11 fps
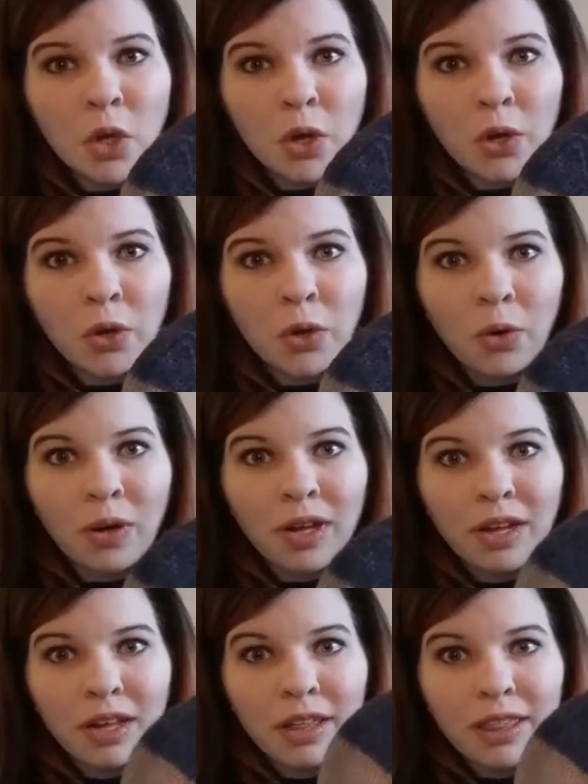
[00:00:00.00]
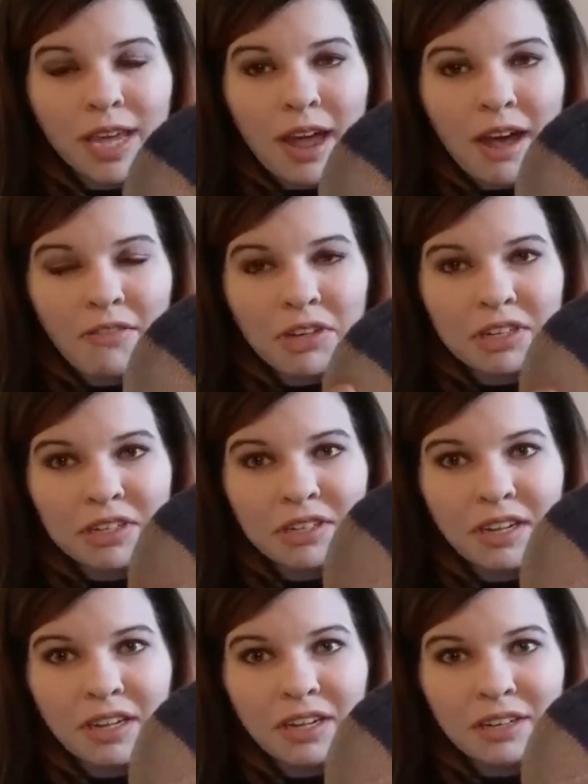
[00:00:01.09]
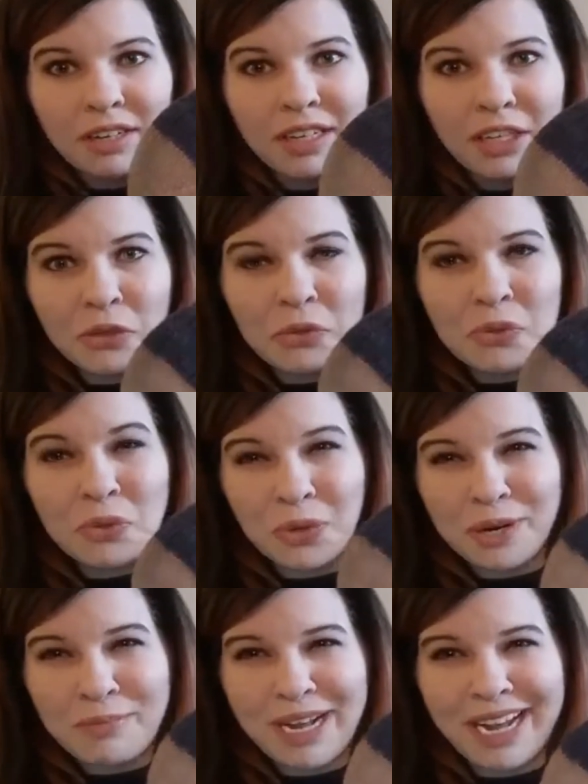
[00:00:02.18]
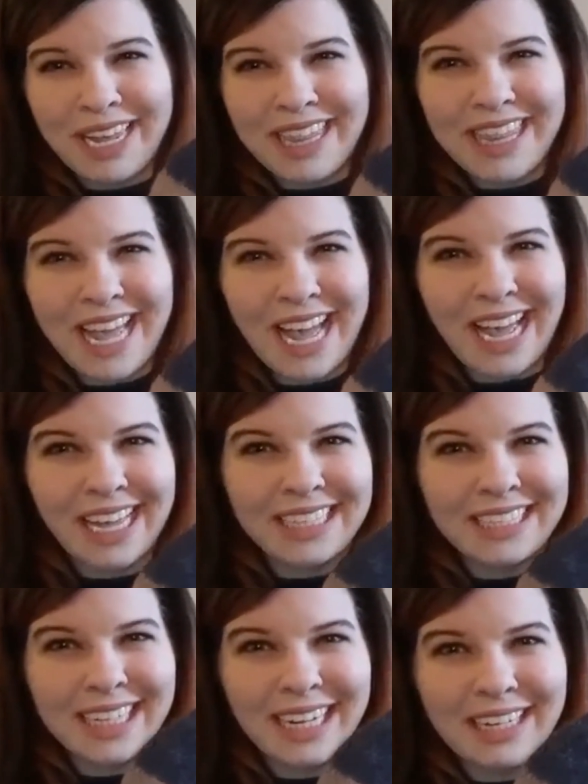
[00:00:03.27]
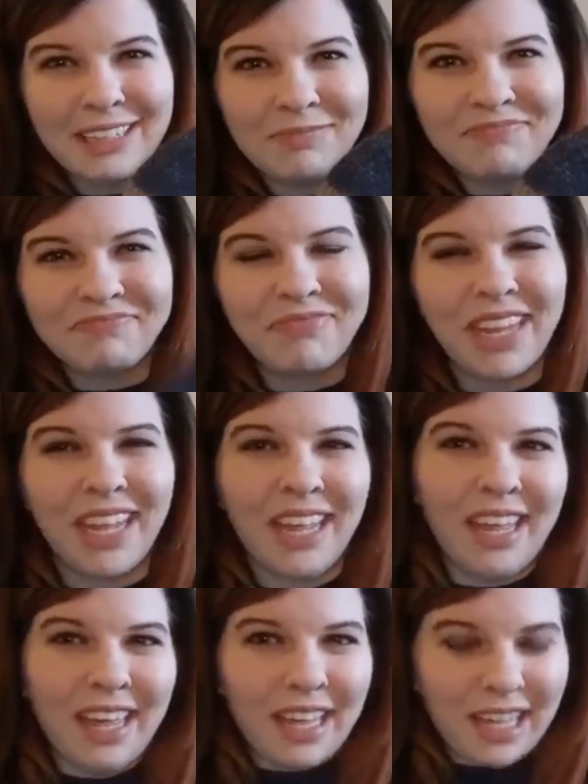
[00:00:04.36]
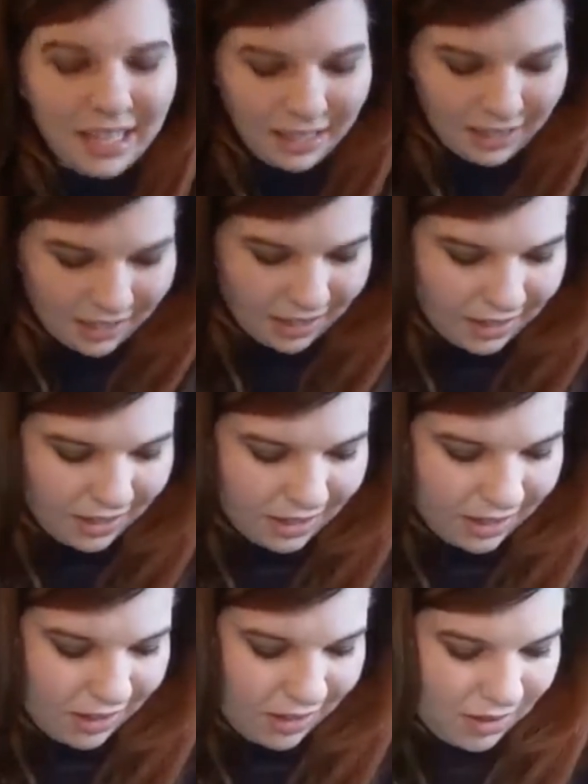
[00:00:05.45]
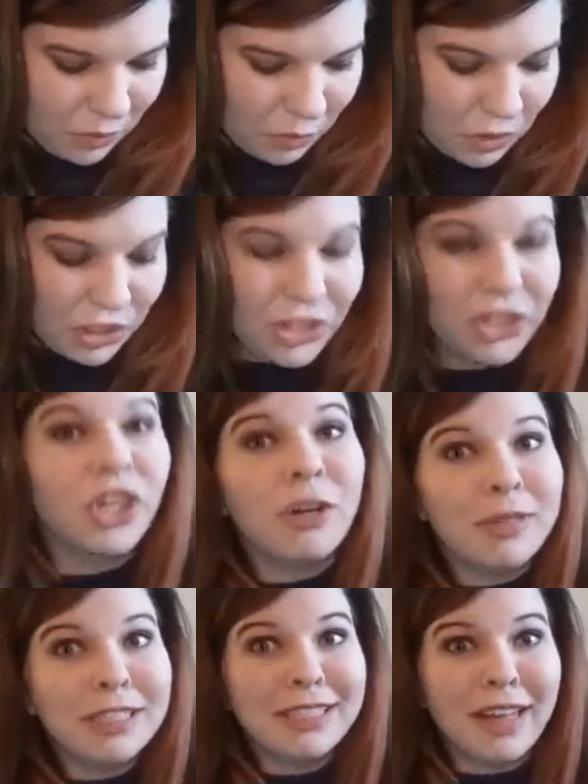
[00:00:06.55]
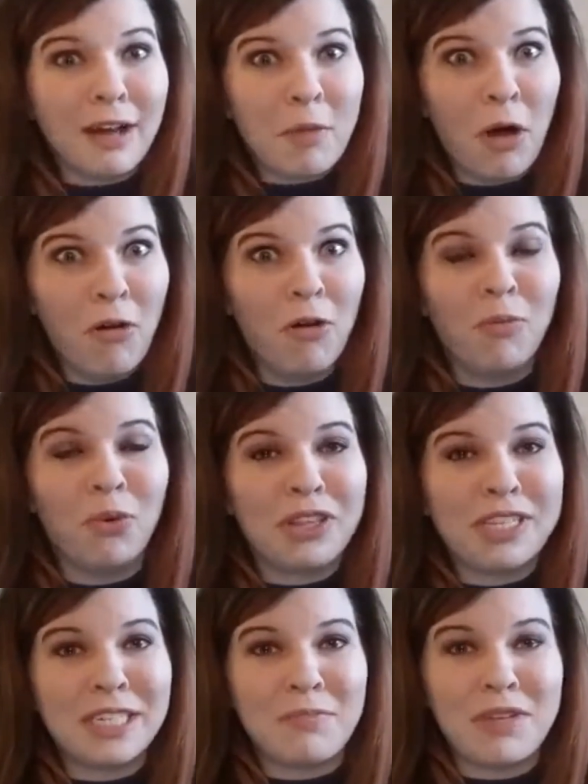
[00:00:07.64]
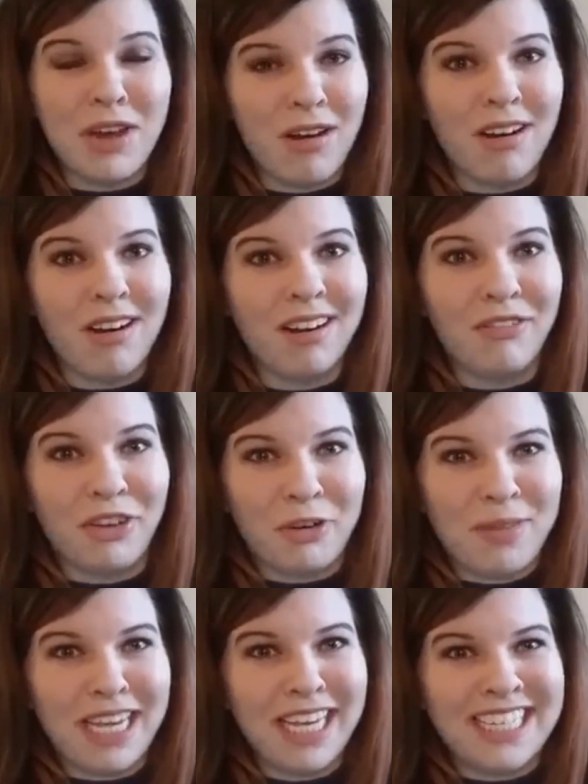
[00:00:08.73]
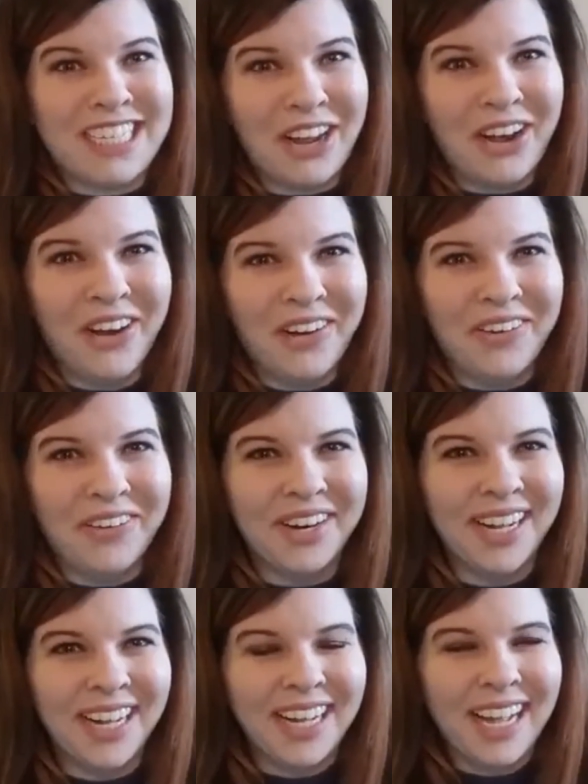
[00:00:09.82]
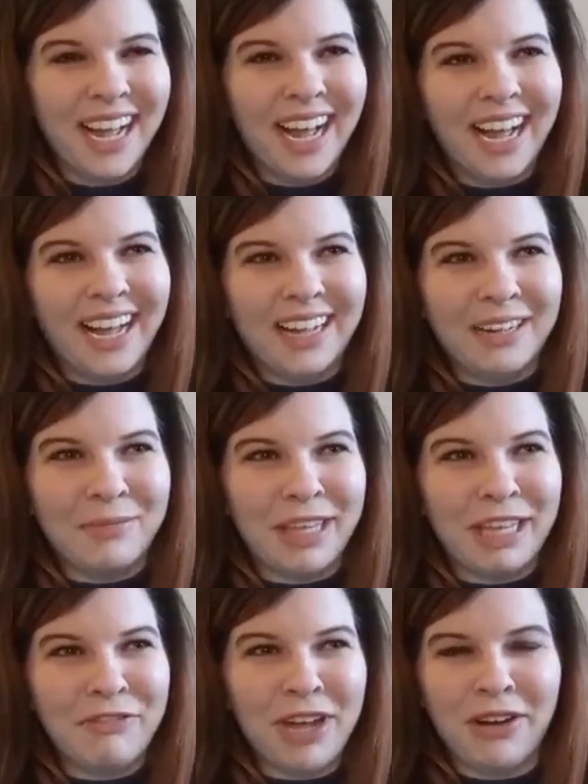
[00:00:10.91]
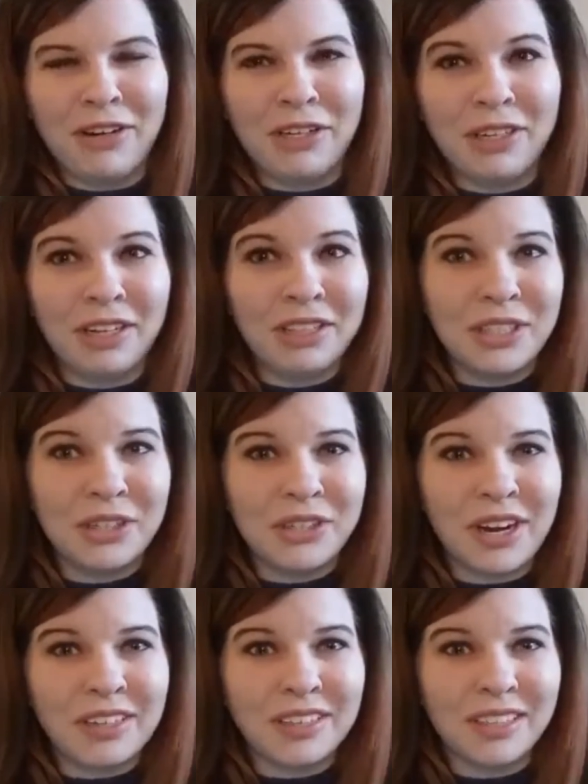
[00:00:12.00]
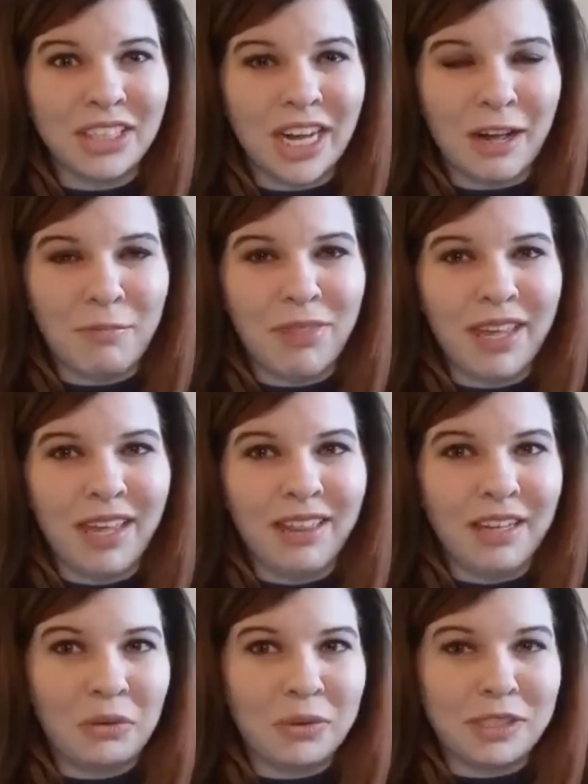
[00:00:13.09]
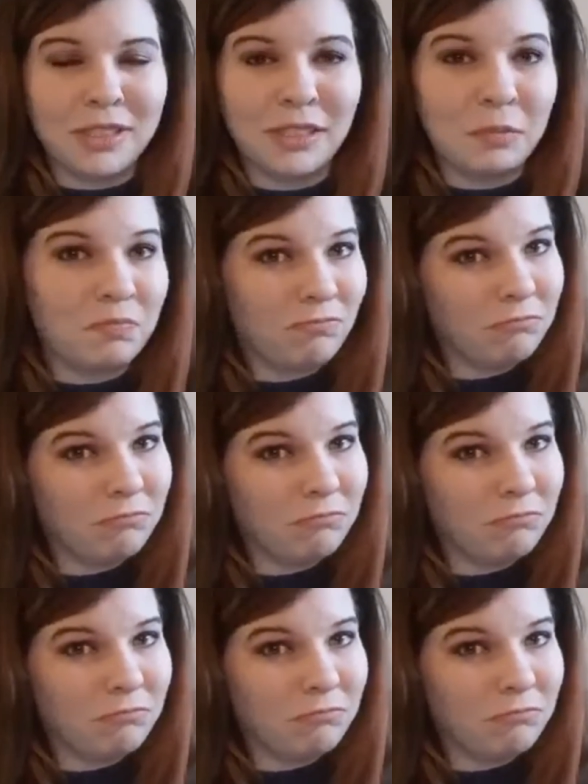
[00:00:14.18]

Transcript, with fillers: So they have a, a cute story behind that. Um, he was determined to come home with some yarn for me. So um, he found a, a little yarn shop that there was,